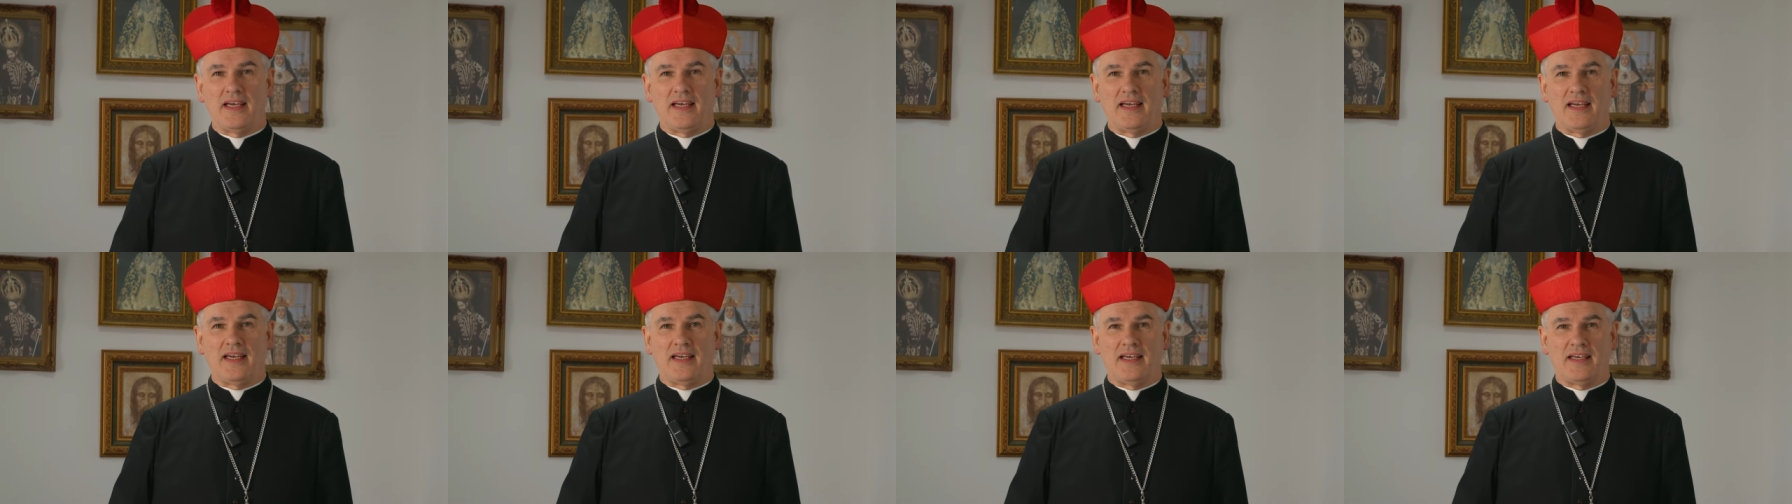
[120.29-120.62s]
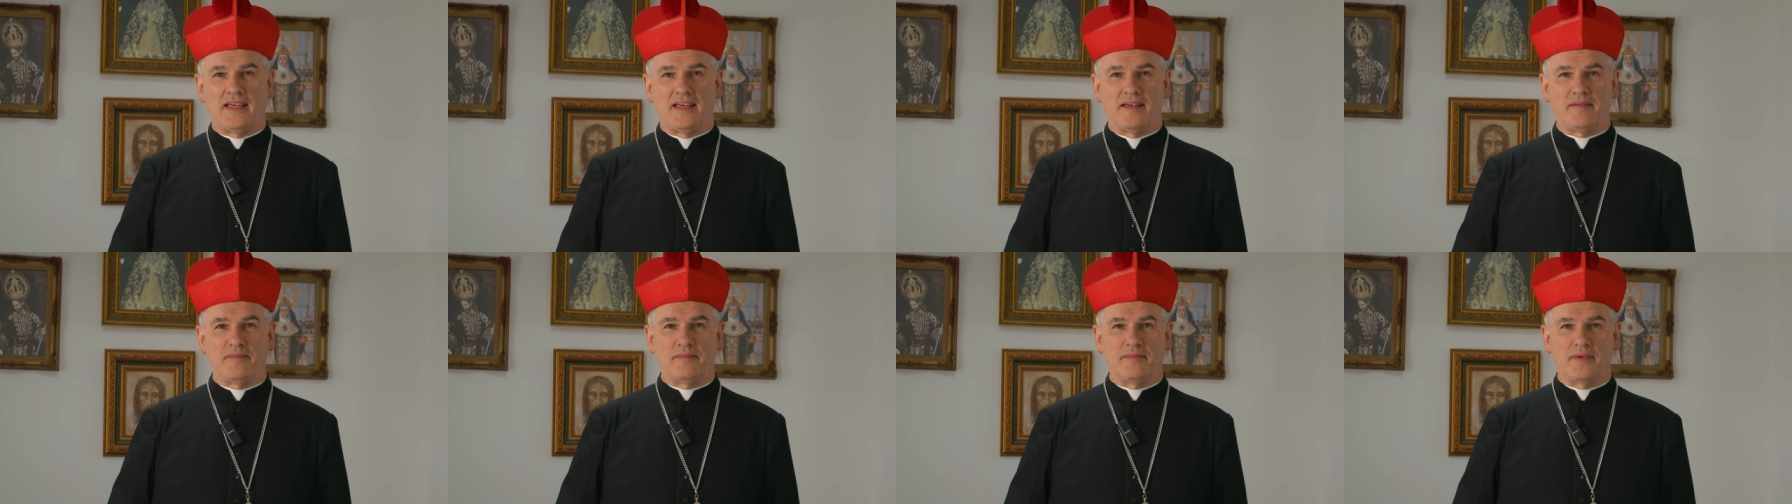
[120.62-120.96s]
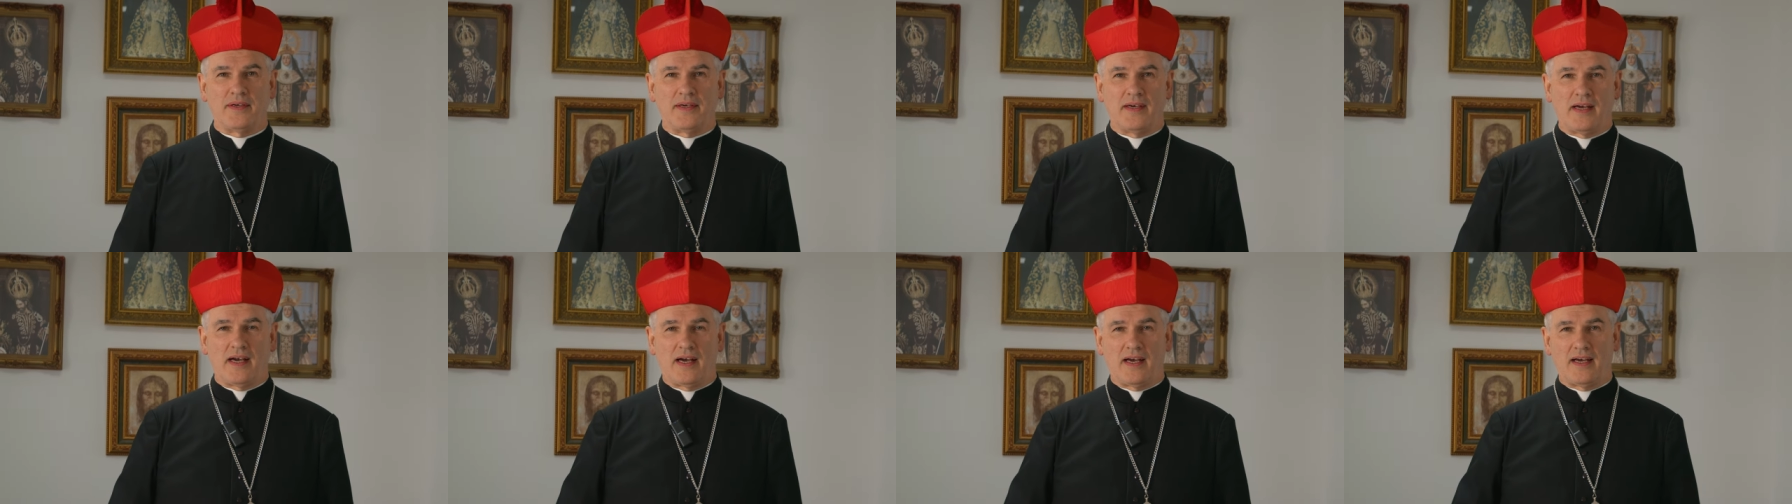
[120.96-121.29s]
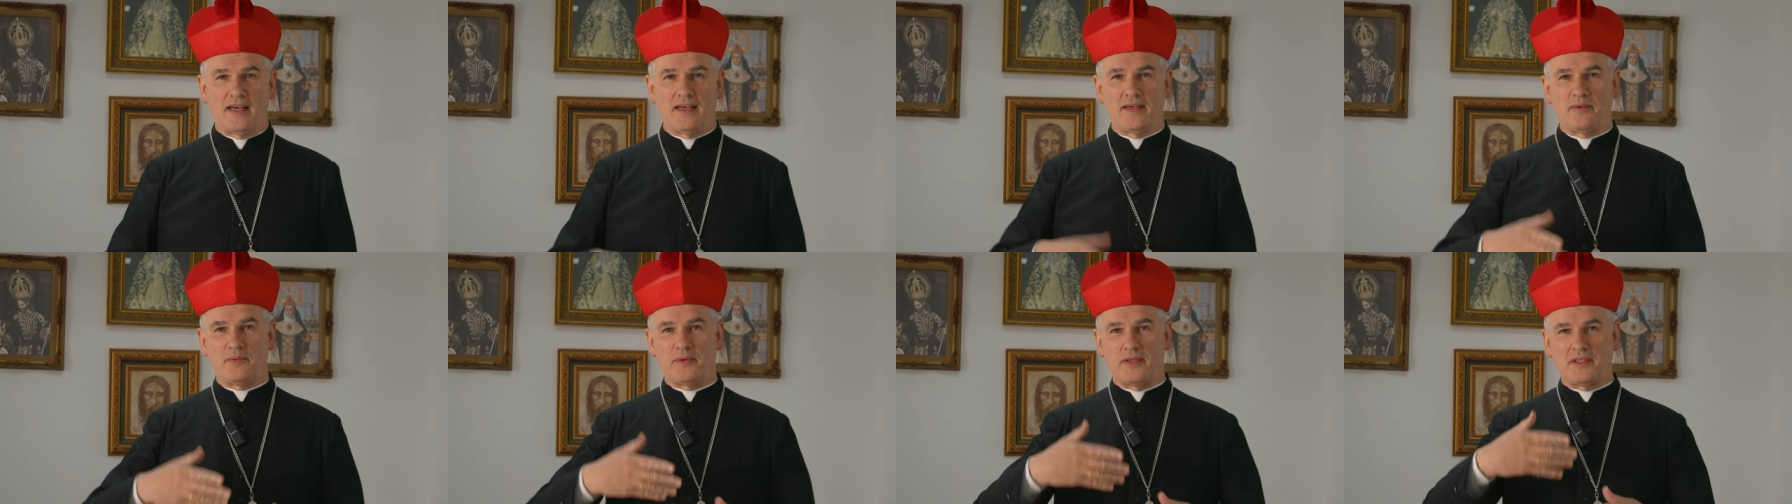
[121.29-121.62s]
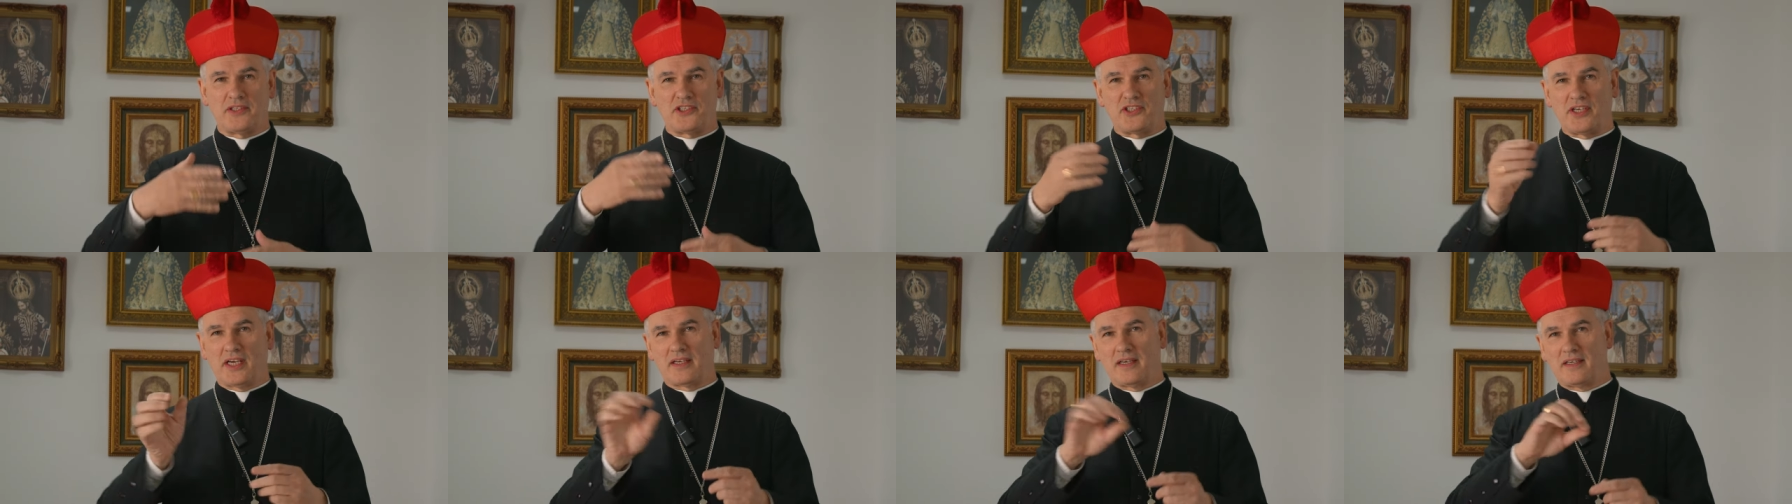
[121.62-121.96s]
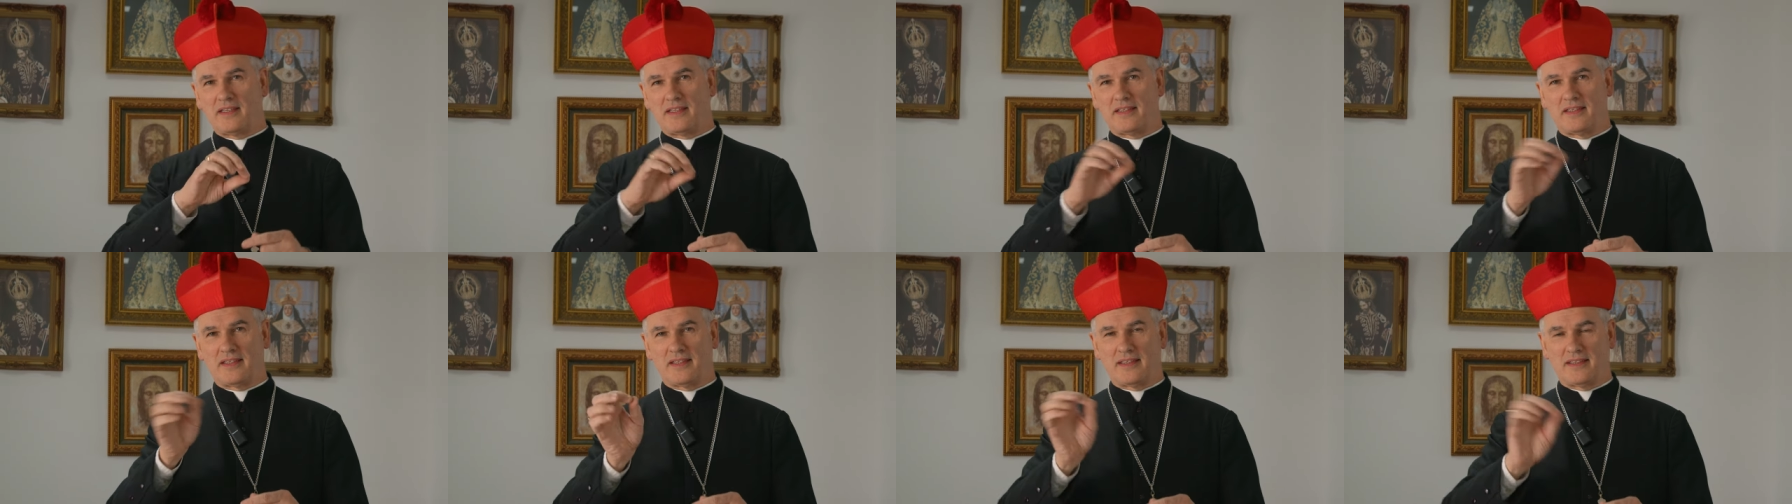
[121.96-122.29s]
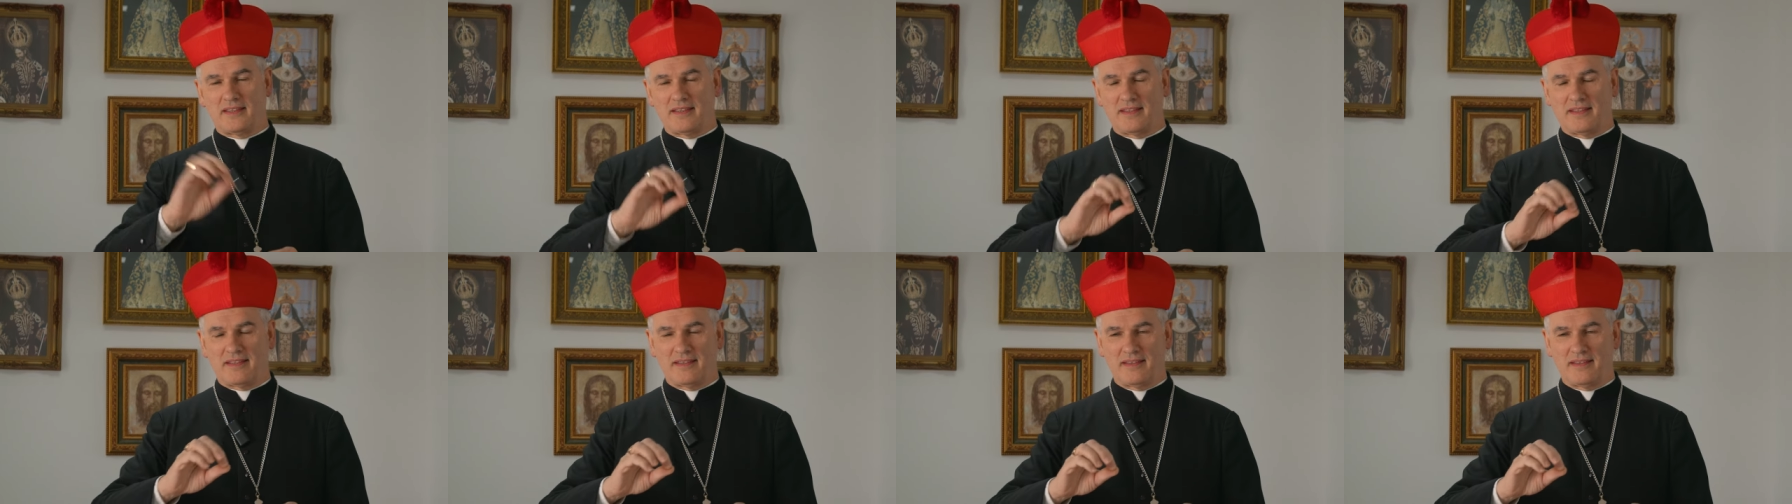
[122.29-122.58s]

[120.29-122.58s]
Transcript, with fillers: Um, I will check all the,